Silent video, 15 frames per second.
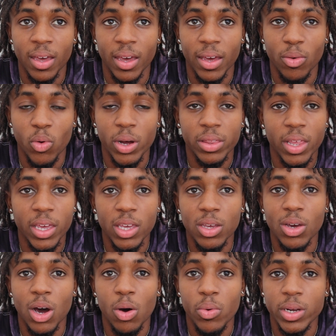And one thing
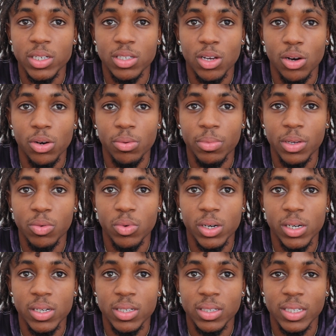he always told me
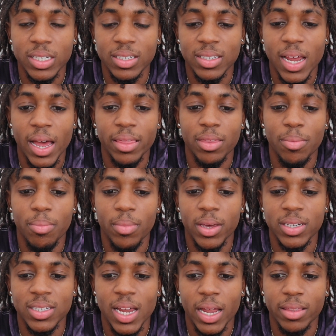was, it's not
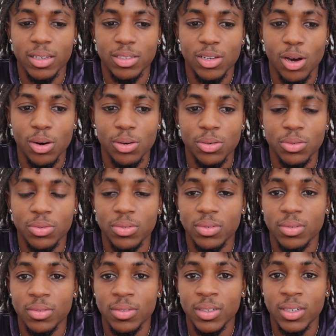the tone.
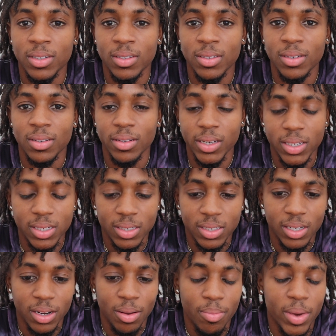Listen
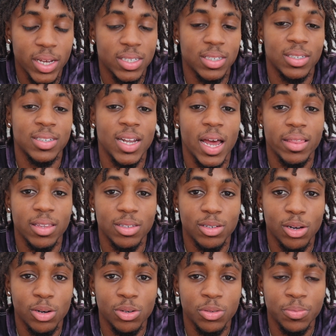to the message, not the
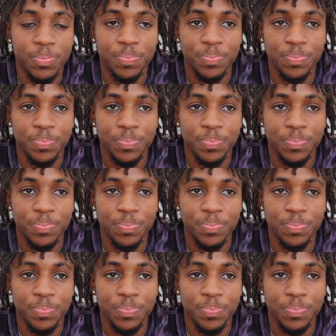tone.